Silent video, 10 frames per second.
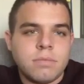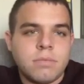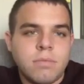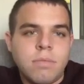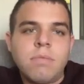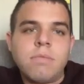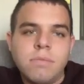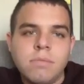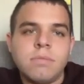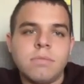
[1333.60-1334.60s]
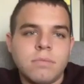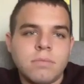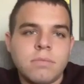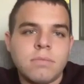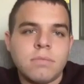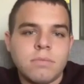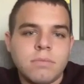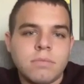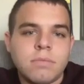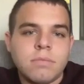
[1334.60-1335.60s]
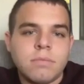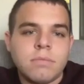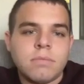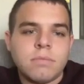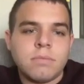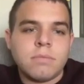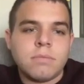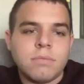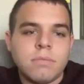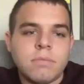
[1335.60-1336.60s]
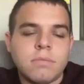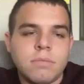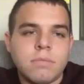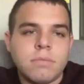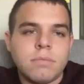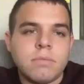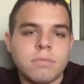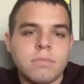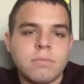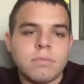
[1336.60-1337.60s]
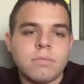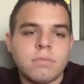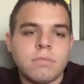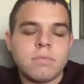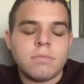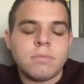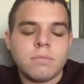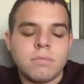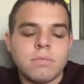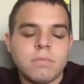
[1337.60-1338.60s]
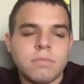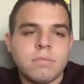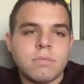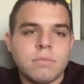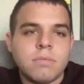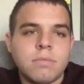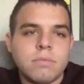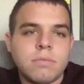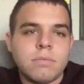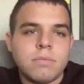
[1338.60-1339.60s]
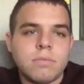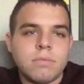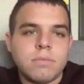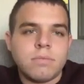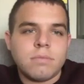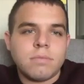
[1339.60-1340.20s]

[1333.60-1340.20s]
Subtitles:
No words are spoken by the person on screen.